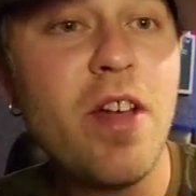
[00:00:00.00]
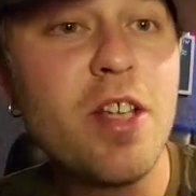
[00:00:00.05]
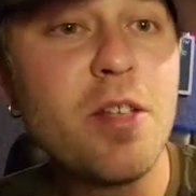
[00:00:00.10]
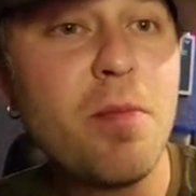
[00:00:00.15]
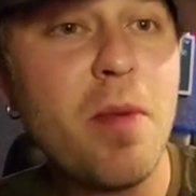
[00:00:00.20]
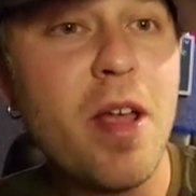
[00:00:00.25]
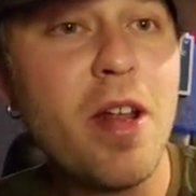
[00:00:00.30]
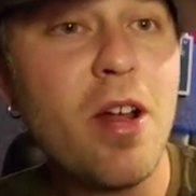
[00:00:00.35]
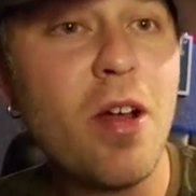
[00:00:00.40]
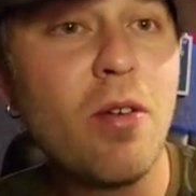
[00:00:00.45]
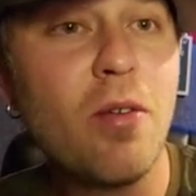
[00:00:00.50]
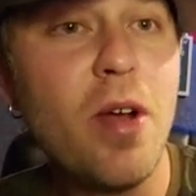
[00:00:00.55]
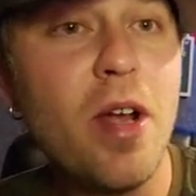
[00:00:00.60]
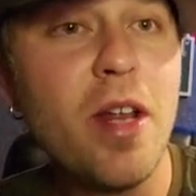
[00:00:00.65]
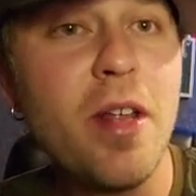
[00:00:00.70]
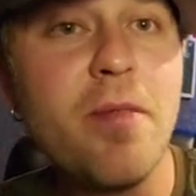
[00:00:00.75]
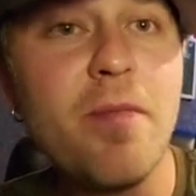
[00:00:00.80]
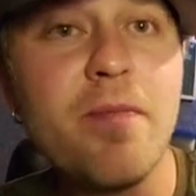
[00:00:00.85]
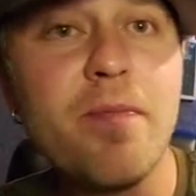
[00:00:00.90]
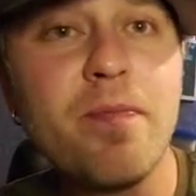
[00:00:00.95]
face paint
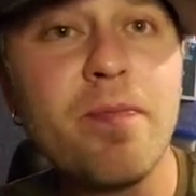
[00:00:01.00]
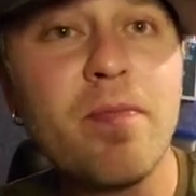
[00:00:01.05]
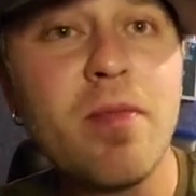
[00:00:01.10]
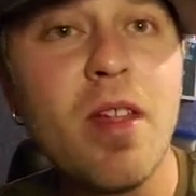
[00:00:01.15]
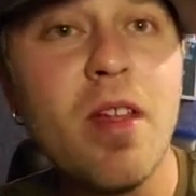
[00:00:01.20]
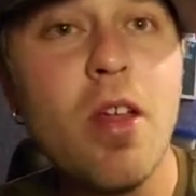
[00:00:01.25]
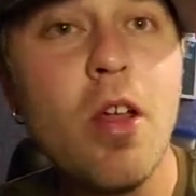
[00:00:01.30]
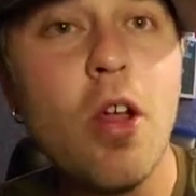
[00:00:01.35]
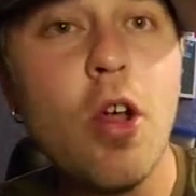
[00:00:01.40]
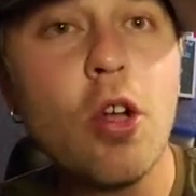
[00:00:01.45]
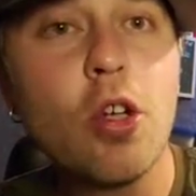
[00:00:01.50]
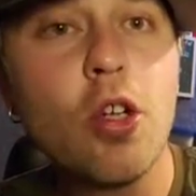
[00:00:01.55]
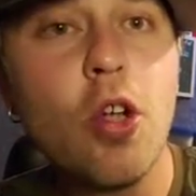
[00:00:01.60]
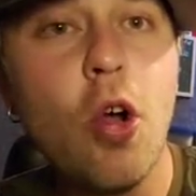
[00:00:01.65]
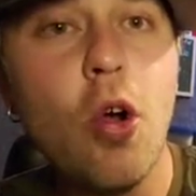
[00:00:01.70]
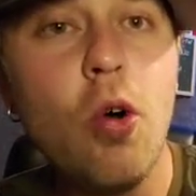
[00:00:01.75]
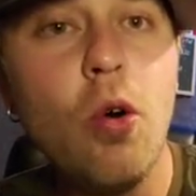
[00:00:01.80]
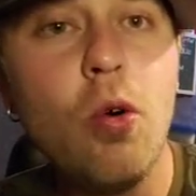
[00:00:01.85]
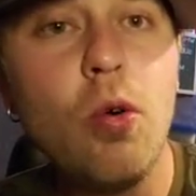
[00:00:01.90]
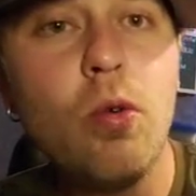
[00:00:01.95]
already.
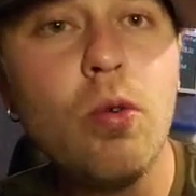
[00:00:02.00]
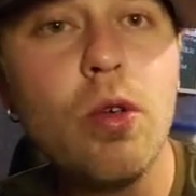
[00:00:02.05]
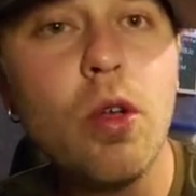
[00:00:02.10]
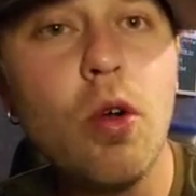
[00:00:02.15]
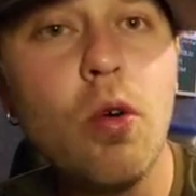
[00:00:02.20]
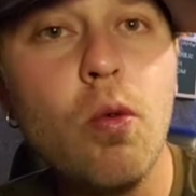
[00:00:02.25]
Cold